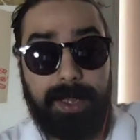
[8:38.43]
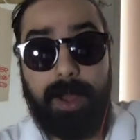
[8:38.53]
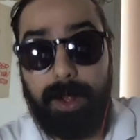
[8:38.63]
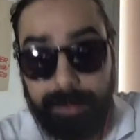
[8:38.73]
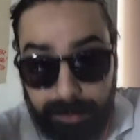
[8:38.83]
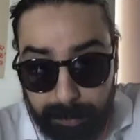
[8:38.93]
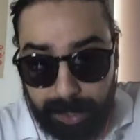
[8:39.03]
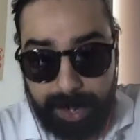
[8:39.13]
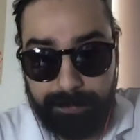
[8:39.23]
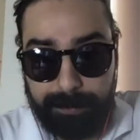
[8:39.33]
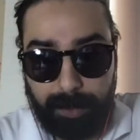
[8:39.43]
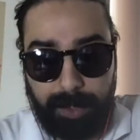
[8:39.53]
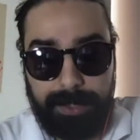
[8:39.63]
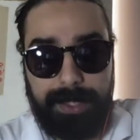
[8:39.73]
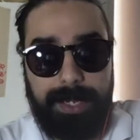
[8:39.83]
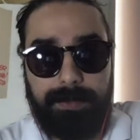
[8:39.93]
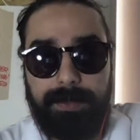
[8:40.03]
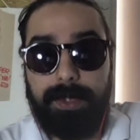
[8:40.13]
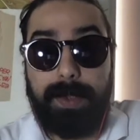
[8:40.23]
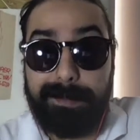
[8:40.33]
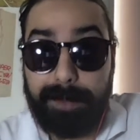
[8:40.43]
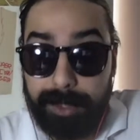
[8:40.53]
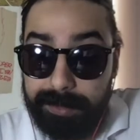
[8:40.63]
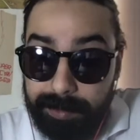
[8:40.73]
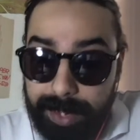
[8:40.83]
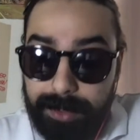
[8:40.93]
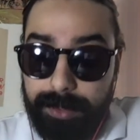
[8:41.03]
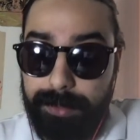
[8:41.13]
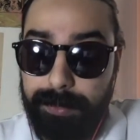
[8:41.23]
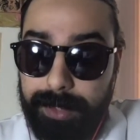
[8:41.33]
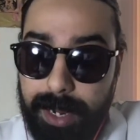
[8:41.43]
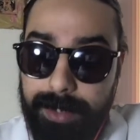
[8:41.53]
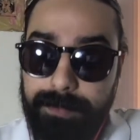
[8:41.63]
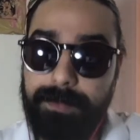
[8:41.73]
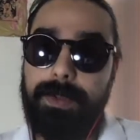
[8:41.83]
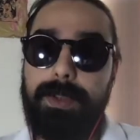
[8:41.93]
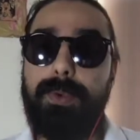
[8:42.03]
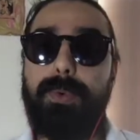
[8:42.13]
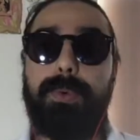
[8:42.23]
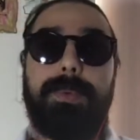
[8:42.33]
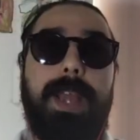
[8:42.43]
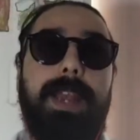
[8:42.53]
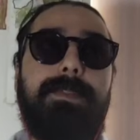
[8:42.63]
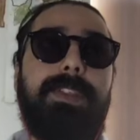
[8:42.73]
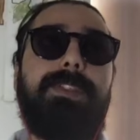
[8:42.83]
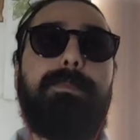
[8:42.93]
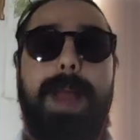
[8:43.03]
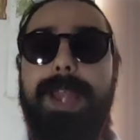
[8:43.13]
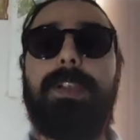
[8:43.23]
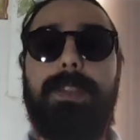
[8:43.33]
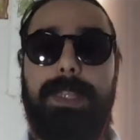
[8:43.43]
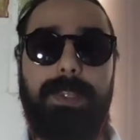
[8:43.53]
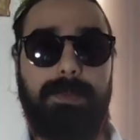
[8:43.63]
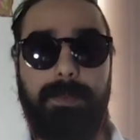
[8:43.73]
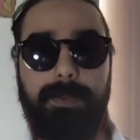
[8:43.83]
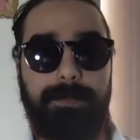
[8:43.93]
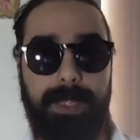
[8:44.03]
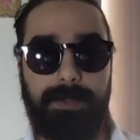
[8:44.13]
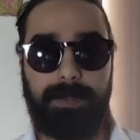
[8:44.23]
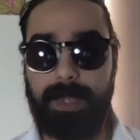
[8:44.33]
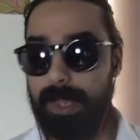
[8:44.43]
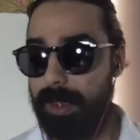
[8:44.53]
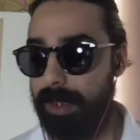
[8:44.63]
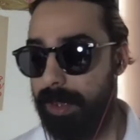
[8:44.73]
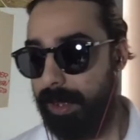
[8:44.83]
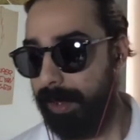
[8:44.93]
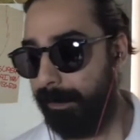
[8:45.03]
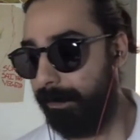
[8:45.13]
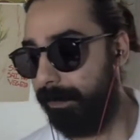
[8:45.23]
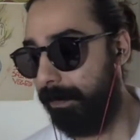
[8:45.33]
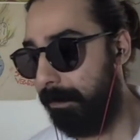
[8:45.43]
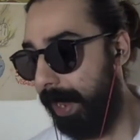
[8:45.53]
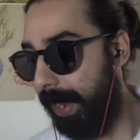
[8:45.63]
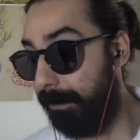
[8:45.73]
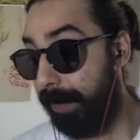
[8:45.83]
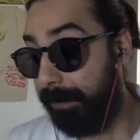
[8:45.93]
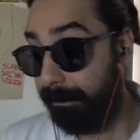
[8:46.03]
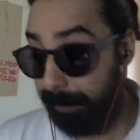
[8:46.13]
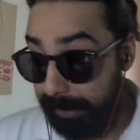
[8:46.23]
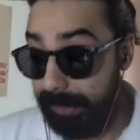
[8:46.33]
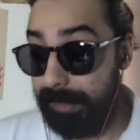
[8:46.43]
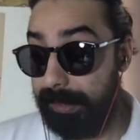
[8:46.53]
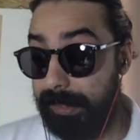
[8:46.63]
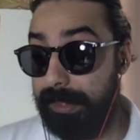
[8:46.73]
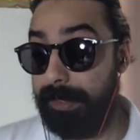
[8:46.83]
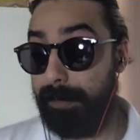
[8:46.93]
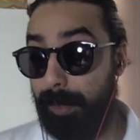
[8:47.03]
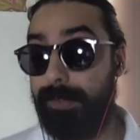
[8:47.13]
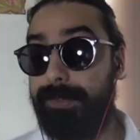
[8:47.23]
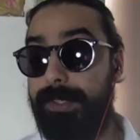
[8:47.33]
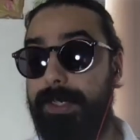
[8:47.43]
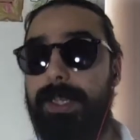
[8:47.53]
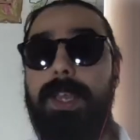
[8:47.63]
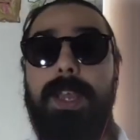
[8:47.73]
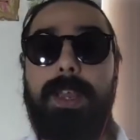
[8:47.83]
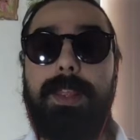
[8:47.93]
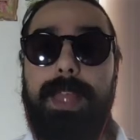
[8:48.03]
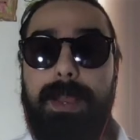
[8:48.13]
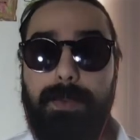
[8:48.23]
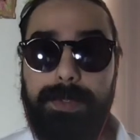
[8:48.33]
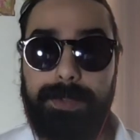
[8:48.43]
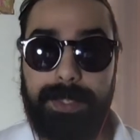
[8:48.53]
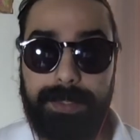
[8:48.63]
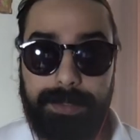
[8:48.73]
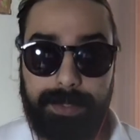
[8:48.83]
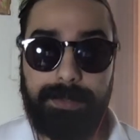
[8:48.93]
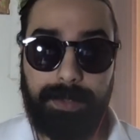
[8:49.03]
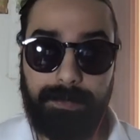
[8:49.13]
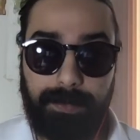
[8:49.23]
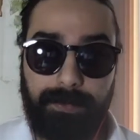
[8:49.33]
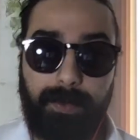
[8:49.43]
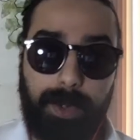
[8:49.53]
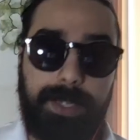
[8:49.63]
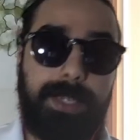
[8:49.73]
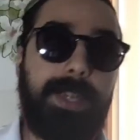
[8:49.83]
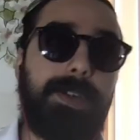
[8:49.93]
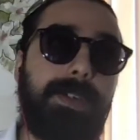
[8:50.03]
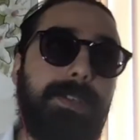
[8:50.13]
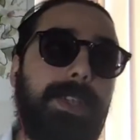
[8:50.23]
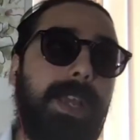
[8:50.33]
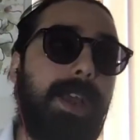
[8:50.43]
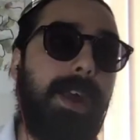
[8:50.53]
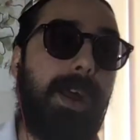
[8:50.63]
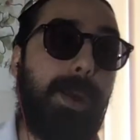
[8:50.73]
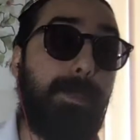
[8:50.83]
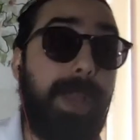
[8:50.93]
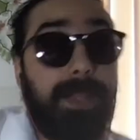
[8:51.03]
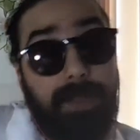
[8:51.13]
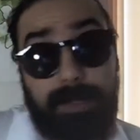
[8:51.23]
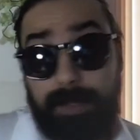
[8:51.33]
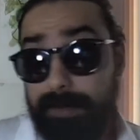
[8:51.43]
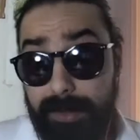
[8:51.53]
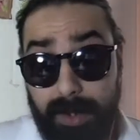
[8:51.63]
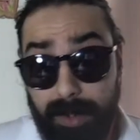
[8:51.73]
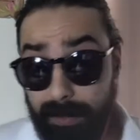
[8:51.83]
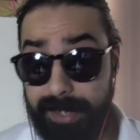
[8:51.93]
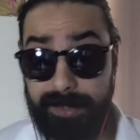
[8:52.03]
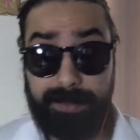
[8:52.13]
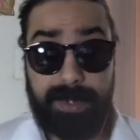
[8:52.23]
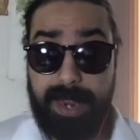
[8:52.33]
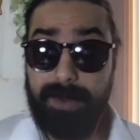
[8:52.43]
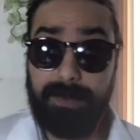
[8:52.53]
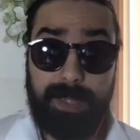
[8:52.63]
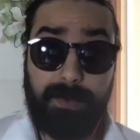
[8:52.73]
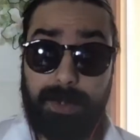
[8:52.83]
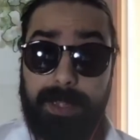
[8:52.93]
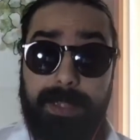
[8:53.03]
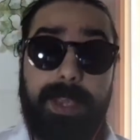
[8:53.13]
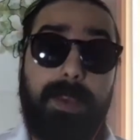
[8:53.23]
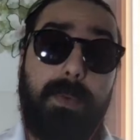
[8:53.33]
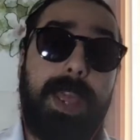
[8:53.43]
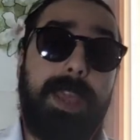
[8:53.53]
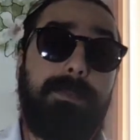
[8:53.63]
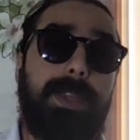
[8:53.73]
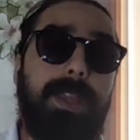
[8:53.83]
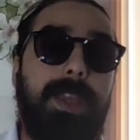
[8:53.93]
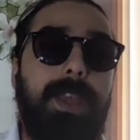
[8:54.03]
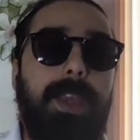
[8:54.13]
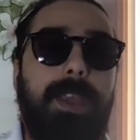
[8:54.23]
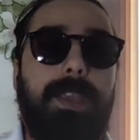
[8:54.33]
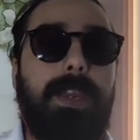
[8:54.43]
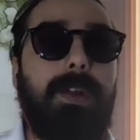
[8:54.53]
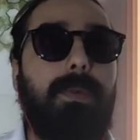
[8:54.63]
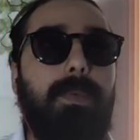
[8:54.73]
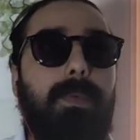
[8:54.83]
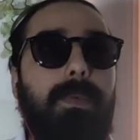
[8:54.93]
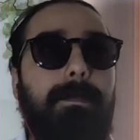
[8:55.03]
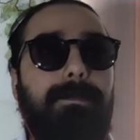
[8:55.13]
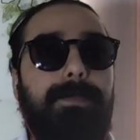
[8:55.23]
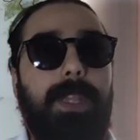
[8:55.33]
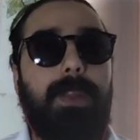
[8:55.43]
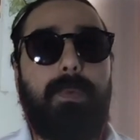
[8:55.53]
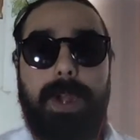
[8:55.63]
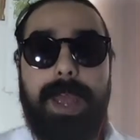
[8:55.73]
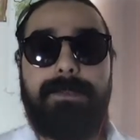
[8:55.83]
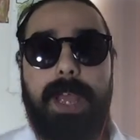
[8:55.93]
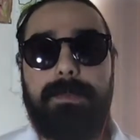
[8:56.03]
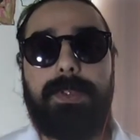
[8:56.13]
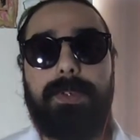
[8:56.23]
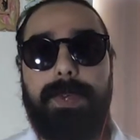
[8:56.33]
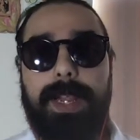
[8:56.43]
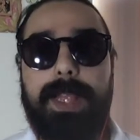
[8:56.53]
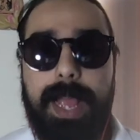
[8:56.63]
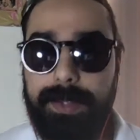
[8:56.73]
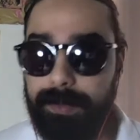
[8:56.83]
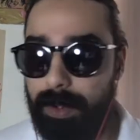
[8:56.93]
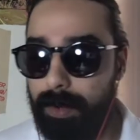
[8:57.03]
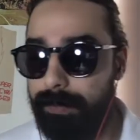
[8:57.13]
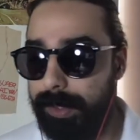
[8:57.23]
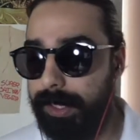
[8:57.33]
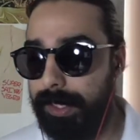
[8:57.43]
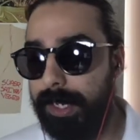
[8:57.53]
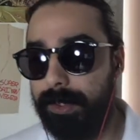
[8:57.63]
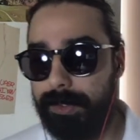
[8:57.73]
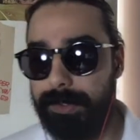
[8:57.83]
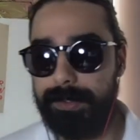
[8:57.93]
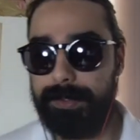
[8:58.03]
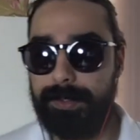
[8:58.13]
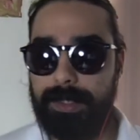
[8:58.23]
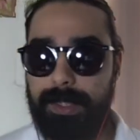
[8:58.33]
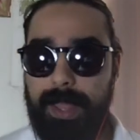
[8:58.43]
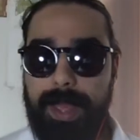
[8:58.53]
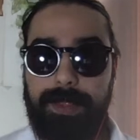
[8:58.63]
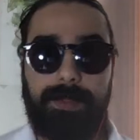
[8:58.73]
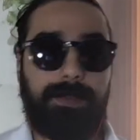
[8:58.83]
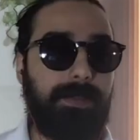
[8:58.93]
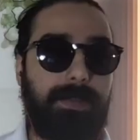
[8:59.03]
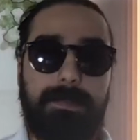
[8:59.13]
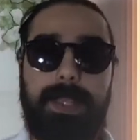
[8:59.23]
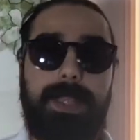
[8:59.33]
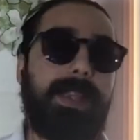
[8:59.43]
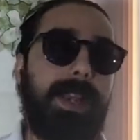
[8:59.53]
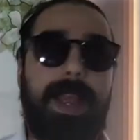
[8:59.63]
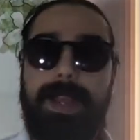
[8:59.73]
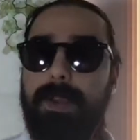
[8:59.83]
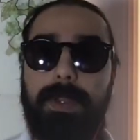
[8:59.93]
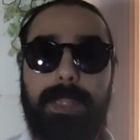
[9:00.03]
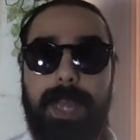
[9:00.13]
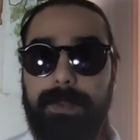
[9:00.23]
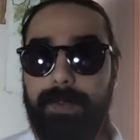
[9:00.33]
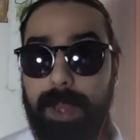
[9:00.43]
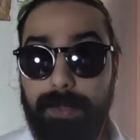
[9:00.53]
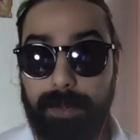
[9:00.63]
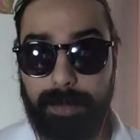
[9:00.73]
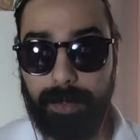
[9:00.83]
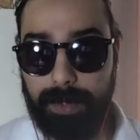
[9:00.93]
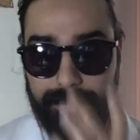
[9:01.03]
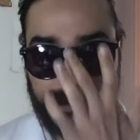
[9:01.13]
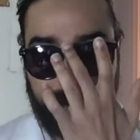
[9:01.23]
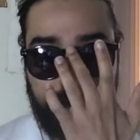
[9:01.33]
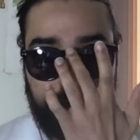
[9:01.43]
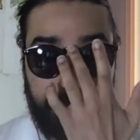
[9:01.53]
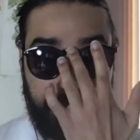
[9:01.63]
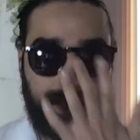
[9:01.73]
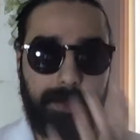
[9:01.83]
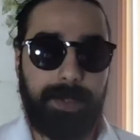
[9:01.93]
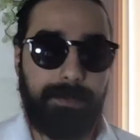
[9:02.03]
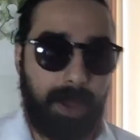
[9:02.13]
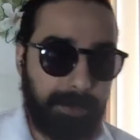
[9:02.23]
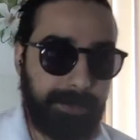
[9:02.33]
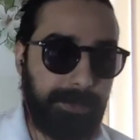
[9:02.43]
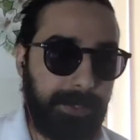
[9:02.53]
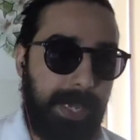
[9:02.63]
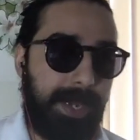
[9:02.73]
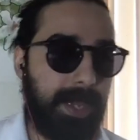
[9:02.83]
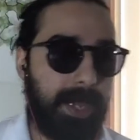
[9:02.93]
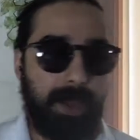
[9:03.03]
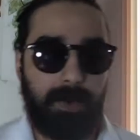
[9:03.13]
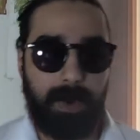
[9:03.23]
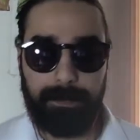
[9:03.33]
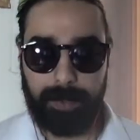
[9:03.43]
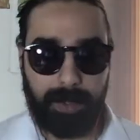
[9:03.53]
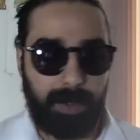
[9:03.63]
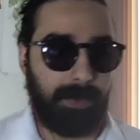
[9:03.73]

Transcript: all these were kind of important things. And then you had Bernie Sanders, who was kind of who, who kind of inspired these movements um, by by being the person that was consistent for 40 years. Um, and look, those are all credits that I don't think we're going to take away. But you know, what I've come to realize over the years, and this is something that I know a lot of other progressive commentators have also said Ron Placone,